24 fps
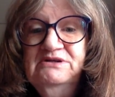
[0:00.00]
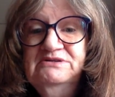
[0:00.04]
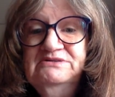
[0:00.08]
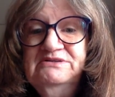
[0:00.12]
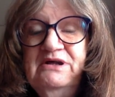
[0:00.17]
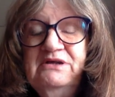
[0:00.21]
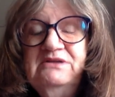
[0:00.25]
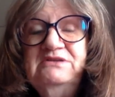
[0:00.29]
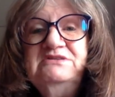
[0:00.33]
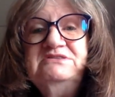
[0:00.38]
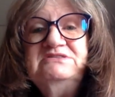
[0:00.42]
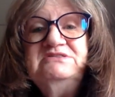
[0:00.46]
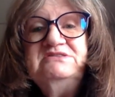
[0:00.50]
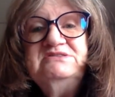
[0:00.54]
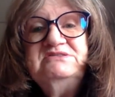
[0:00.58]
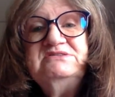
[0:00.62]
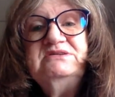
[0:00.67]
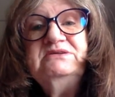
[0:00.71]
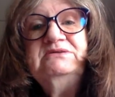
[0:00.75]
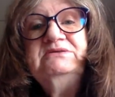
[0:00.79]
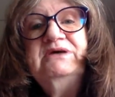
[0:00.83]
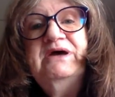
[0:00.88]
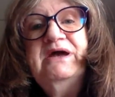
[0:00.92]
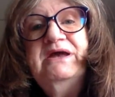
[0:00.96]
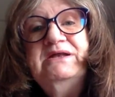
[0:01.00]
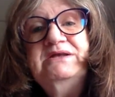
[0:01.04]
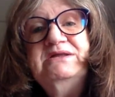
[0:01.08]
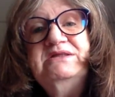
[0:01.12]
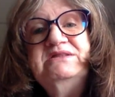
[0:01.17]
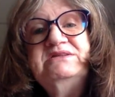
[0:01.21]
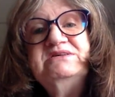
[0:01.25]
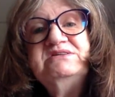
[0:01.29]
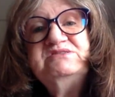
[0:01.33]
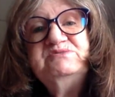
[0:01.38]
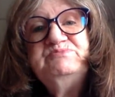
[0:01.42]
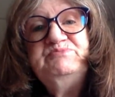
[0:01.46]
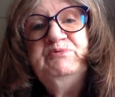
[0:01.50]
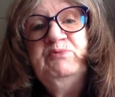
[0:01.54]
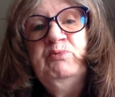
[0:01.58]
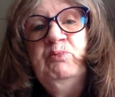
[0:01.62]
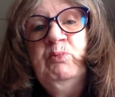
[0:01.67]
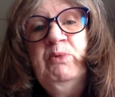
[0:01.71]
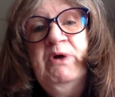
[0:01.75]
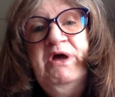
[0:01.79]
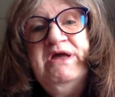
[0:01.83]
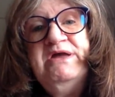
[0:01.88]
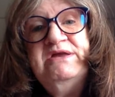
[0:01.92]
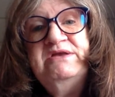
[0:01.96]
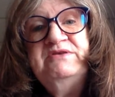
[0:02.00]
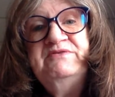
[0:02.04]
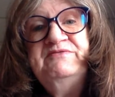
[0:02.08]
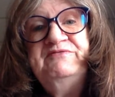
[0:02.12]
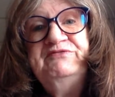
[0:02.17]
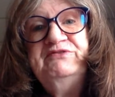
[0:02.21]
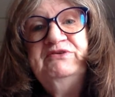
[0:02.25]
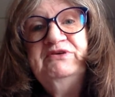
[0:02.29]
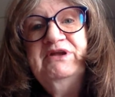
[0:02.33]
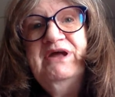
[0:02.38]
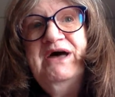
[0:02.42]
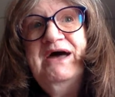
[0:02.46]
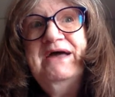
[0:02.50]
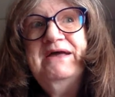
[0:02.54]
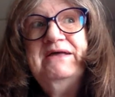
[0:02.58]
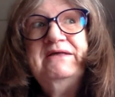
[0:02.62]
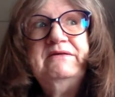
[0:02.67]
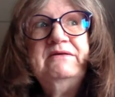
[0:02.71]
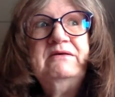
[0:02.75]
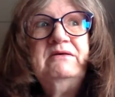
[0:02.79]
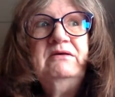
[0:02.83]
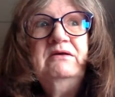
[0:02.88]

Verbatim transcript: Now, this is the lady that's been waiting for like,